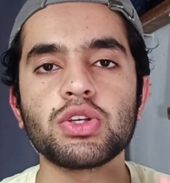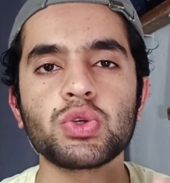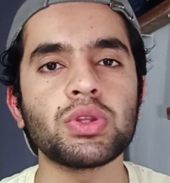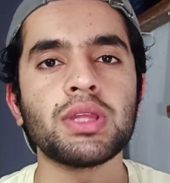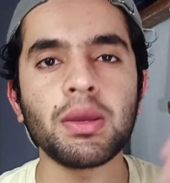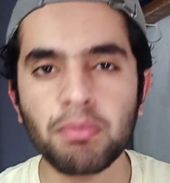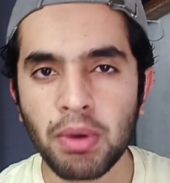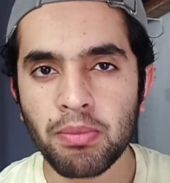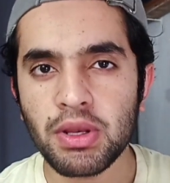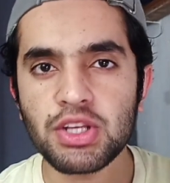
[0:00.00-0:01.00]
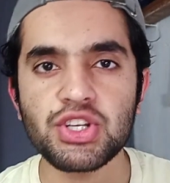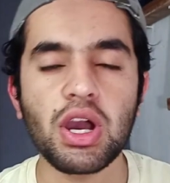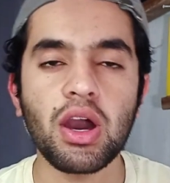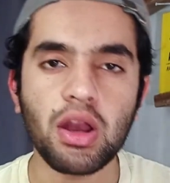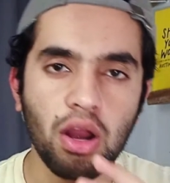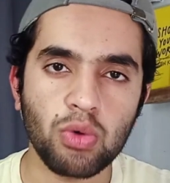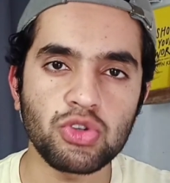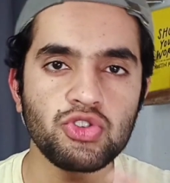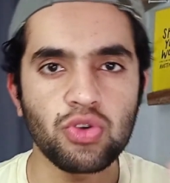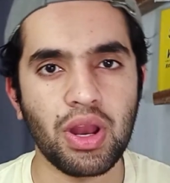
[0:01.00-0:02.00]
So they publish
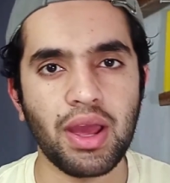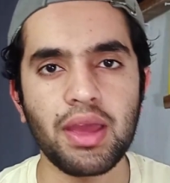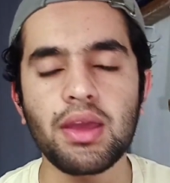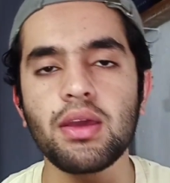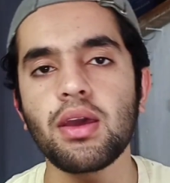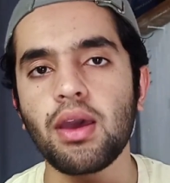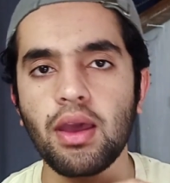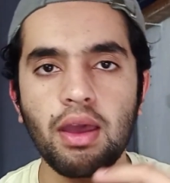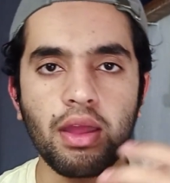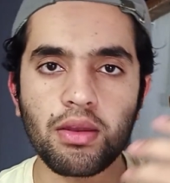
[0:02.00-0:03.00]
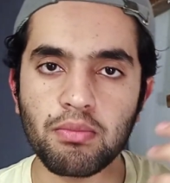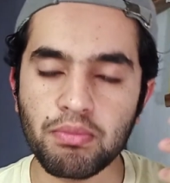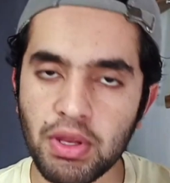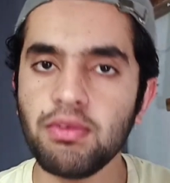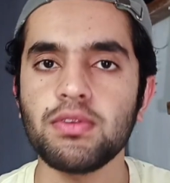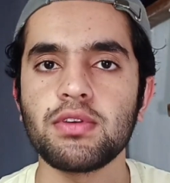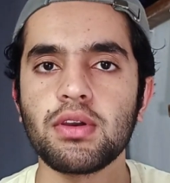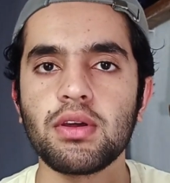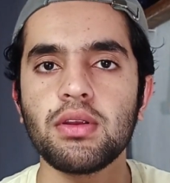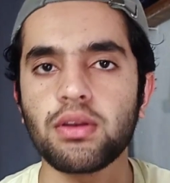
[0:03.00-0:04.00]
around July, and previous
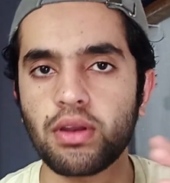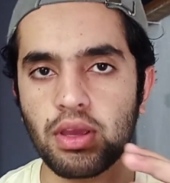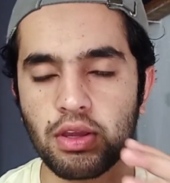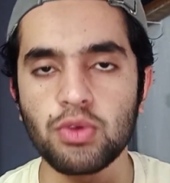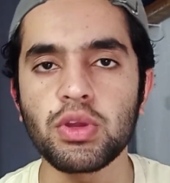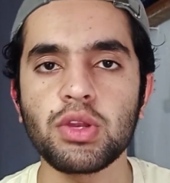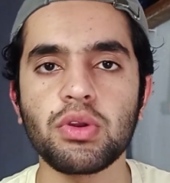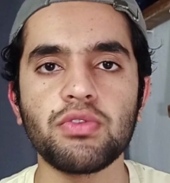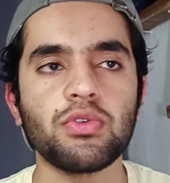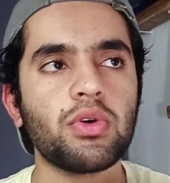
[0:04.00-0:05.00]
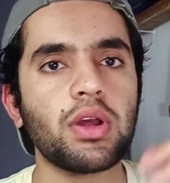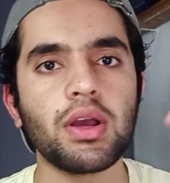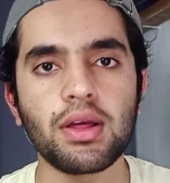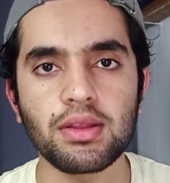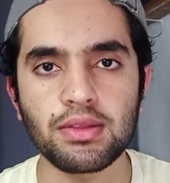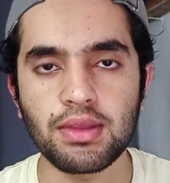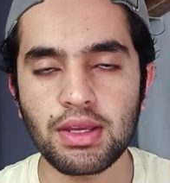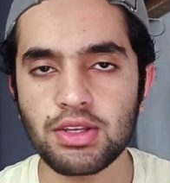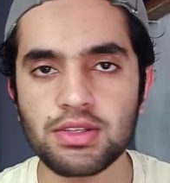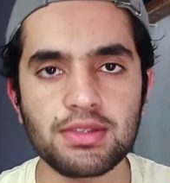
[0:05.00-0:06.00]
year, like in 2024,
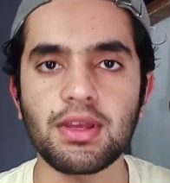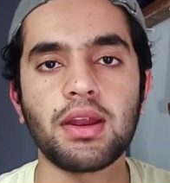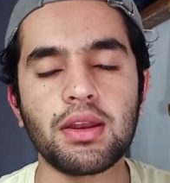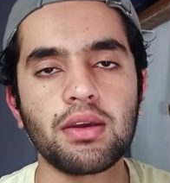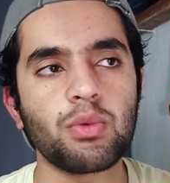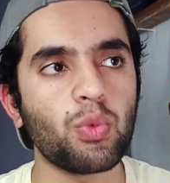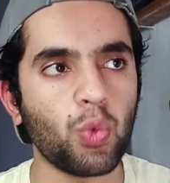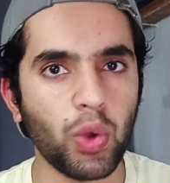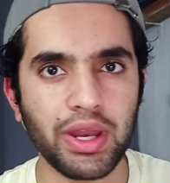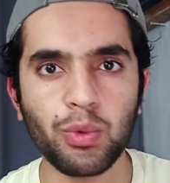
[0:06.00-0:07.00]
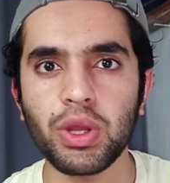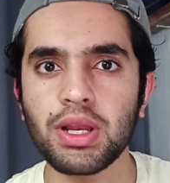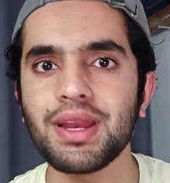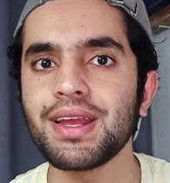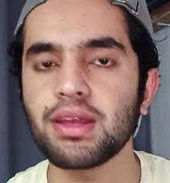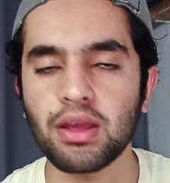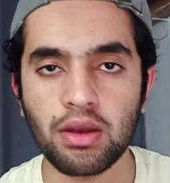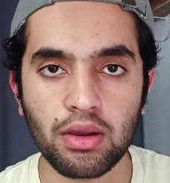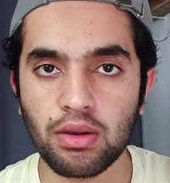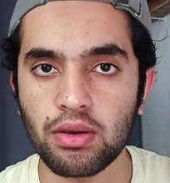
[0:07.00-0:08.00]
they just said very late
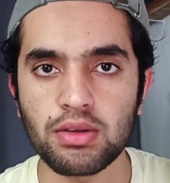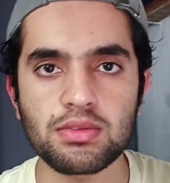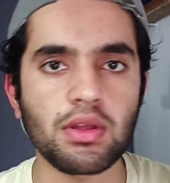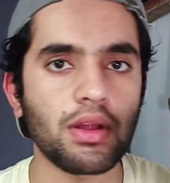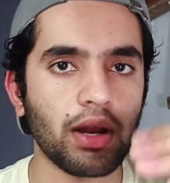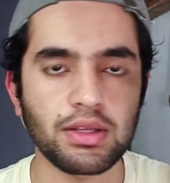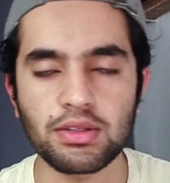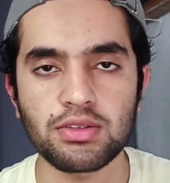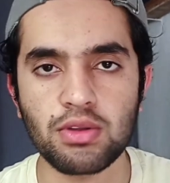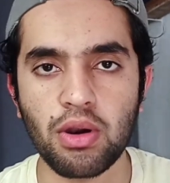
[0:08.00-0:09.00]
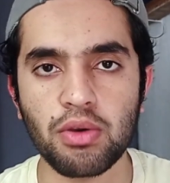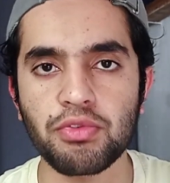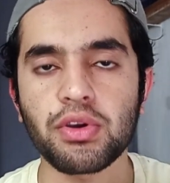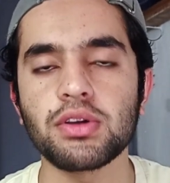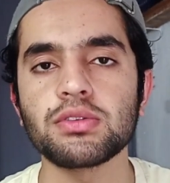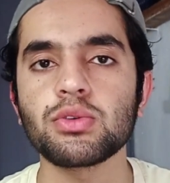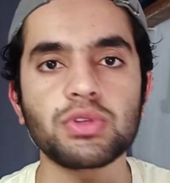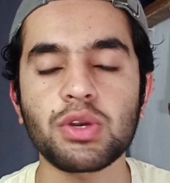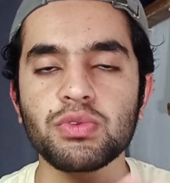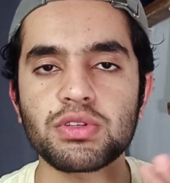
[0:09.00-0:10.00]
in August, like the start of August. So
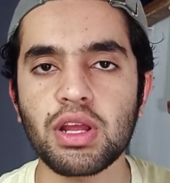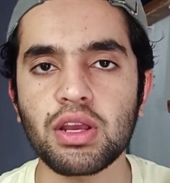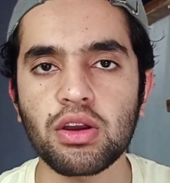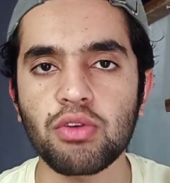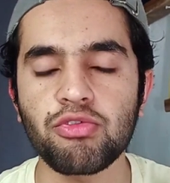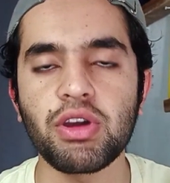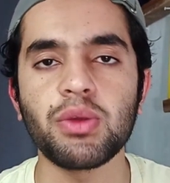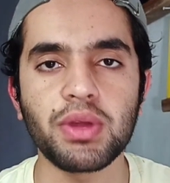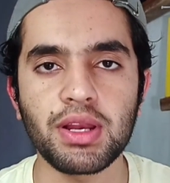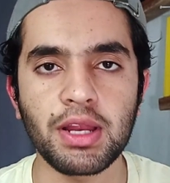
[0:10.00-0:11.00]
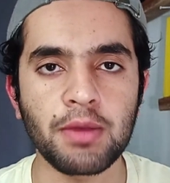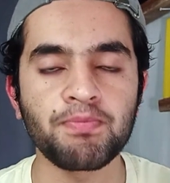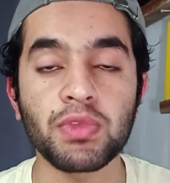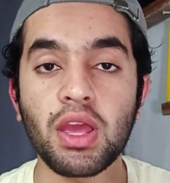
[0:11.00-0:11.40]
that was like kind of very late.